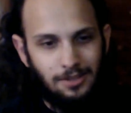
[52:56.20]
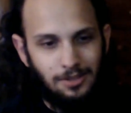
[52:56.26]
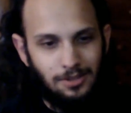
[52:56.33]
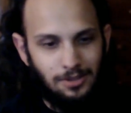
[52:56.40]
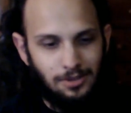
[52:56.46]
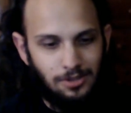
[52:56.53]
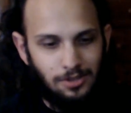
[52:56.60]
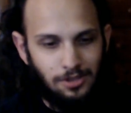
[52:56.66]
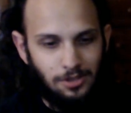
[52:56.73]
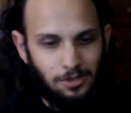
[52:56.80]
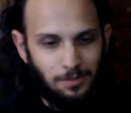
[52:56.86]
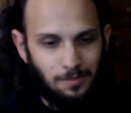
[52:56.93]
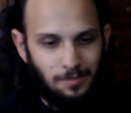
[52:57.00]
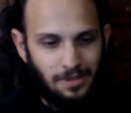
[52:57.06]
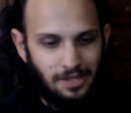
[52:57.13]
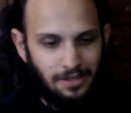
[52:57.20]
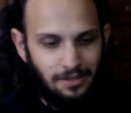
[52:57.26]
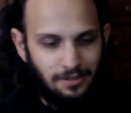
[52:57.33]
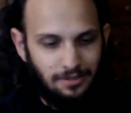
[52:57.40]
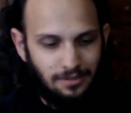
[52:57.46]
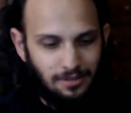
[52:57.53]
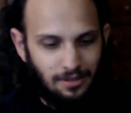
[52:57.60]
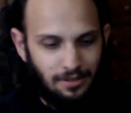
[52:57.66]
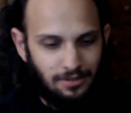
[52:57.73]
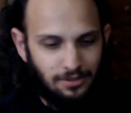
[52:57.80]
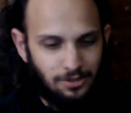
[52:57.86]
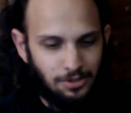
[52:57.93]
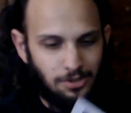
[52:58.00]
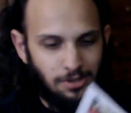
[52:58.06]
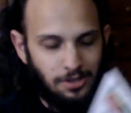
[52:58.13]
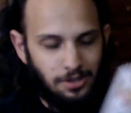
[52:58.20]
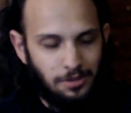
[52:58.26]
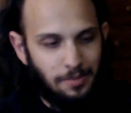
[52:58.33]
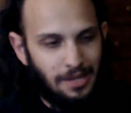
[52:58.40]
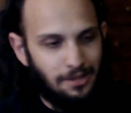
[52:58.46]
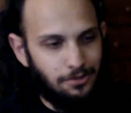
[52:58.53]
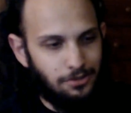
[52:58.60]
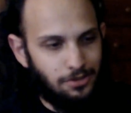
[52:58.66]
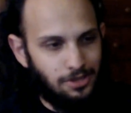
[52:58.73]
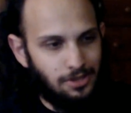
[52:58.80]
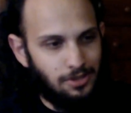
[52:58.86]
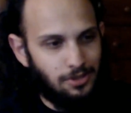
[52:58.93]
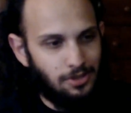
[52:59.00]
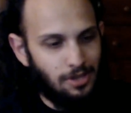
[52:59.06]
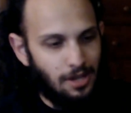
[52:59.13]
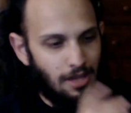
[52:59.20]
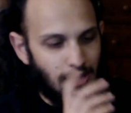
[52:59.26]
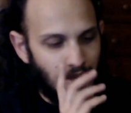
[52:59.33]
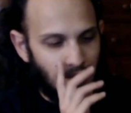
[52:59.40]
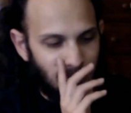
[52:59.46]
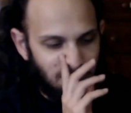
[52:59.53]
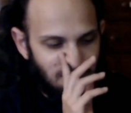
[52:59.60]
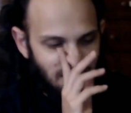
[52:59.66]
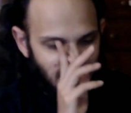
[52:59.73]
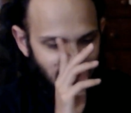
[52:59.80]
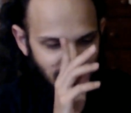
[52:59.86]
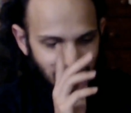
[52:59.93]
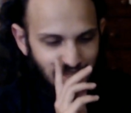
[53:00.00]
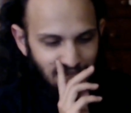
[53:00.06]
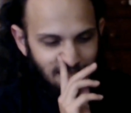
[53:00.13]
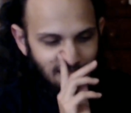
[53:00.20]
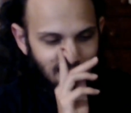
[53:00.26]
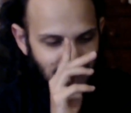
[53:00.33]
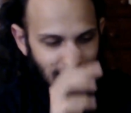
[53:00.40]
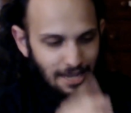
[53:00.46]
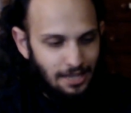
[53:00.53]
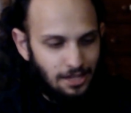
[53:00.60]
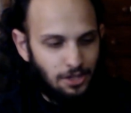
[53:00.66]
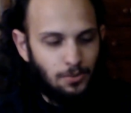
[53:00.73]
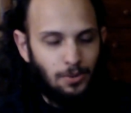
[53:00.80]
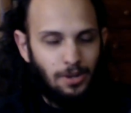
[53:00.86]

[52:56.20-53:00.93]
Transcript: because he can see Superman just on the boundaries, but then can't